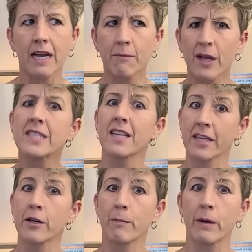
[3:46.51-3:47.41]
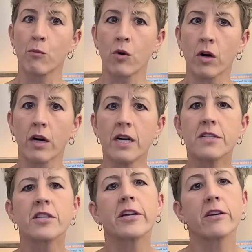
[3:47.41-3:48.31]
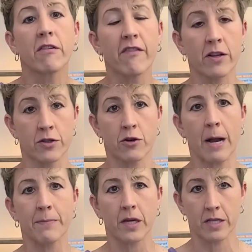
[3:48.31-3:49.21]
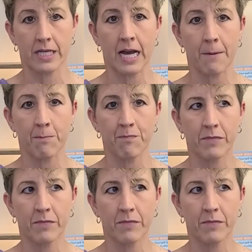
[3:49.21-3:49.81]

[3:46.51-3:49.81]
plus a little bit more, so you don't feel strapped all the time,